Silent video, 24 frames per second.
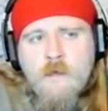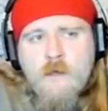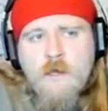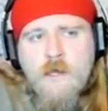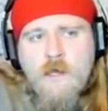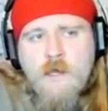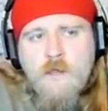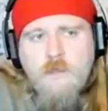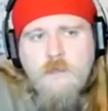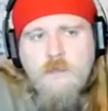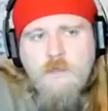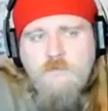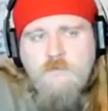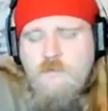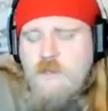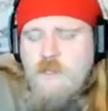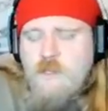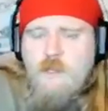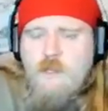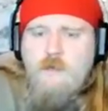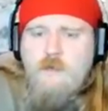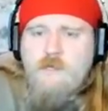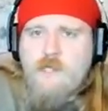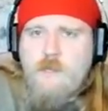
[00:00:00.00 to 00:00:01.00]

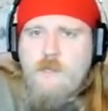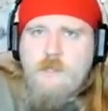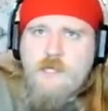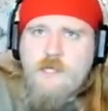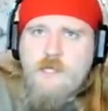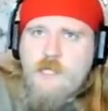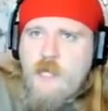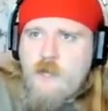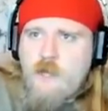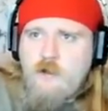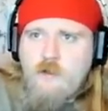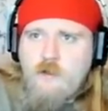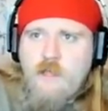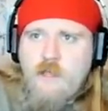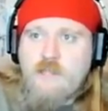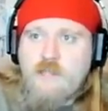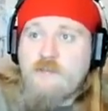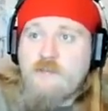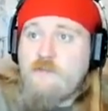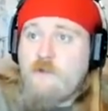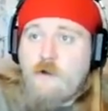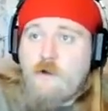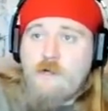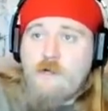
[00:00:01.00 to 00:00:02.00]
videos on the channel,
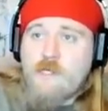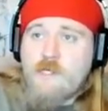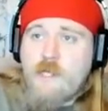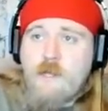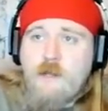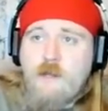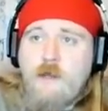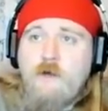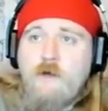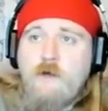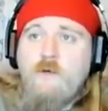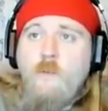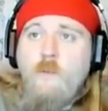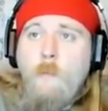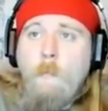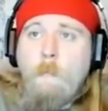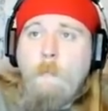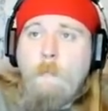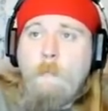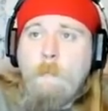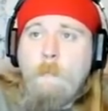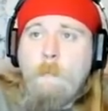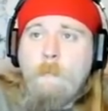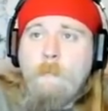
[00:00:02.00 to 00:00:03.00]
as far as I know,
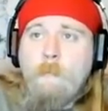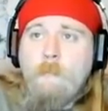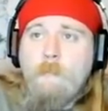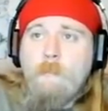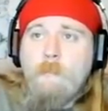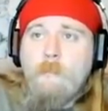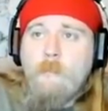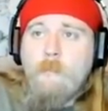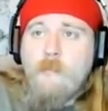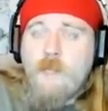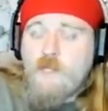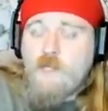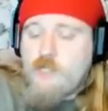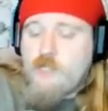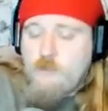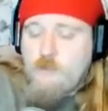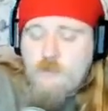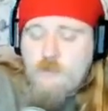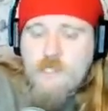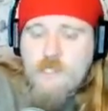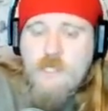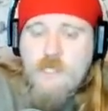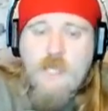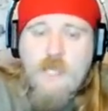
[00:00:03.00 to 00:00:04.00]
they should
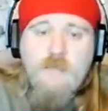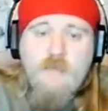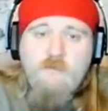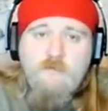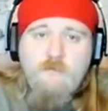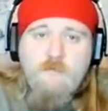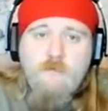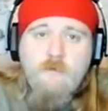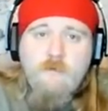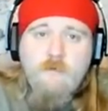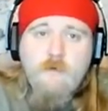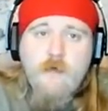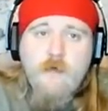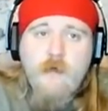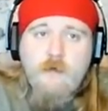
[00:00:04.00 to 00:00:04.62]
be safe.